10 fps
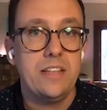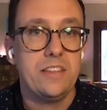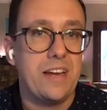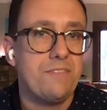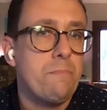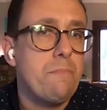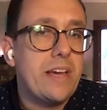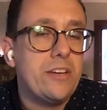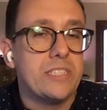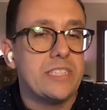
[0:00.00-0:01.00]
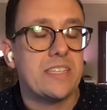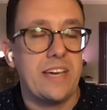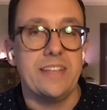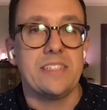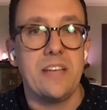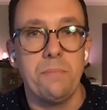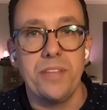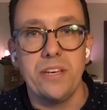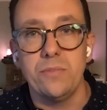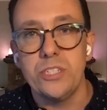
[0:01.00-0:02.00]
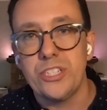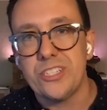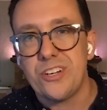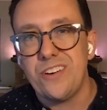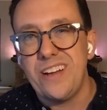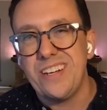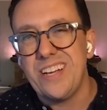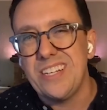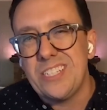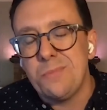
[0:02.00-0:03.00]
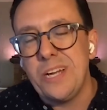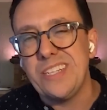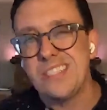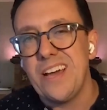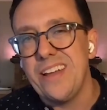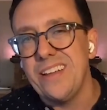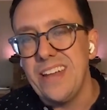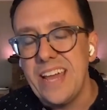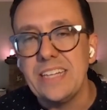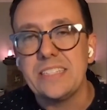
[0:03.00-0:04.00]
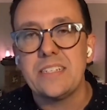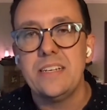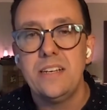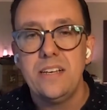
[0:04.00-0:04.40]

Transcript: they'd have to manually scan something, which just created customer anxiety and angst